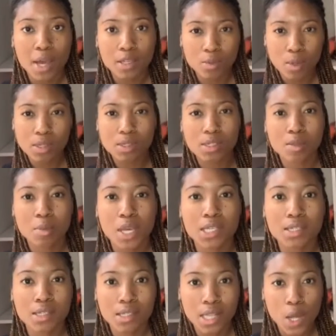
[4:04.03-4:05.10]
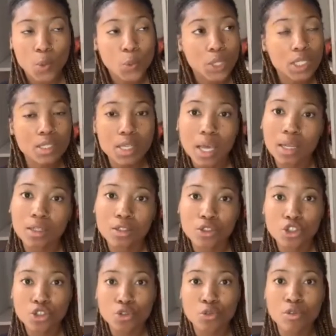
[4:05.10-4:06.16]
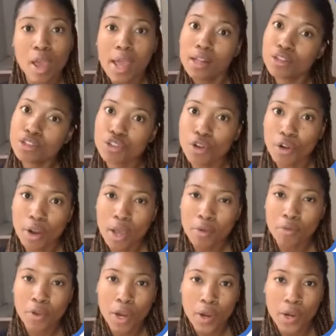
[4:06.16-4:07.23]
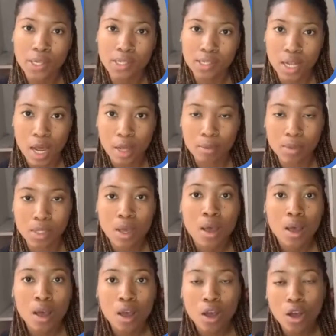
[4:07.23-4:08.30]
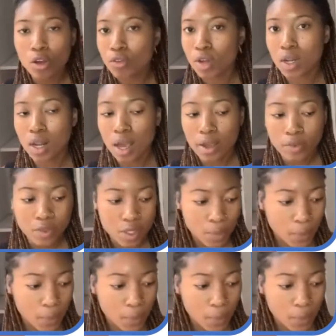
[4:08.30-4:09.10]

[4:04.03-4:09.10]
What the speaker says: as well as the spaces that we tend to enter at various times of our lives.